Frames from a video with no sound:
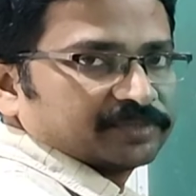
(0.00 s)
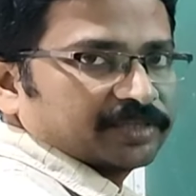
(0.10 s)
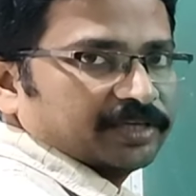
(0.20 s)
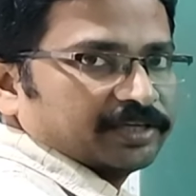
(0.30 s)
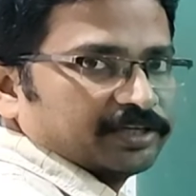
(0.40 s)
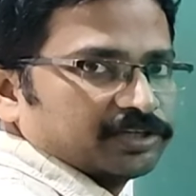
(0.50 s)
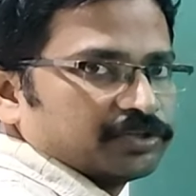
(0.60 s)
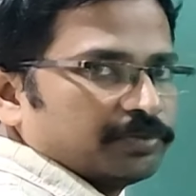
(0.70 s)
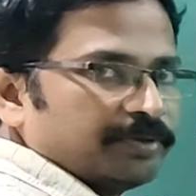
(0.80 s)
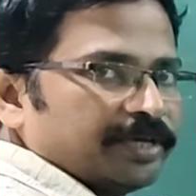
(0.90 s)
Okay, it
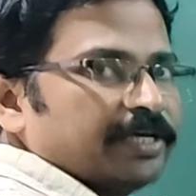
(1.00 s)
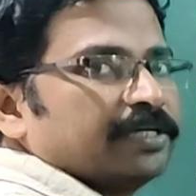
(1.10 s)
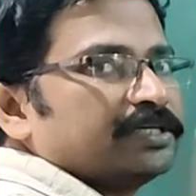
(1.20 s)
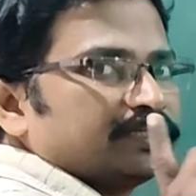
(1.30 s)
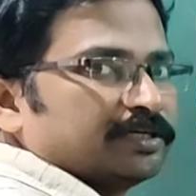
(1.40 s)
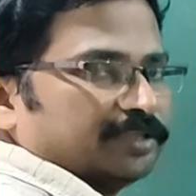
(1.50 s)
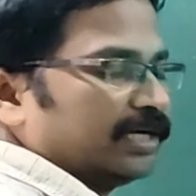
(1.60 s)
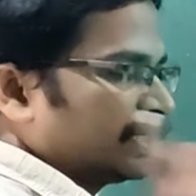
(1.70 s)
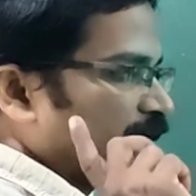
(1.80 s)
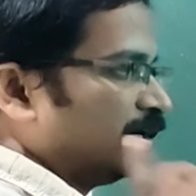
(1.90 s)
should be
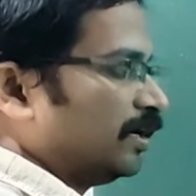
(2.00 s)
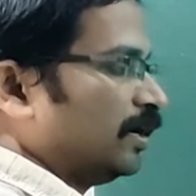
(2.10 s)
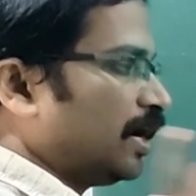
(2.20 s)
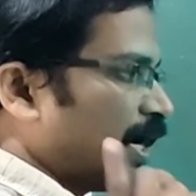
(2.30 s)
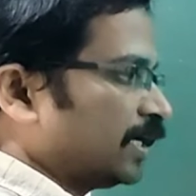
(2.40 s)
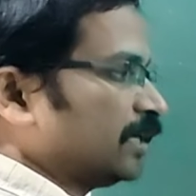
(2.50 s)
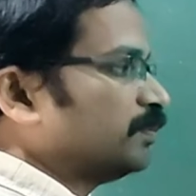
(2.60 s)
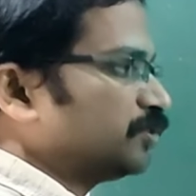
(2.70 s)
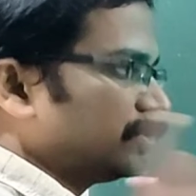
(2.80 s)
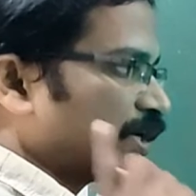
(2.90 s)
that
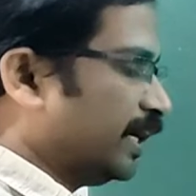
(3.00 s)
atom should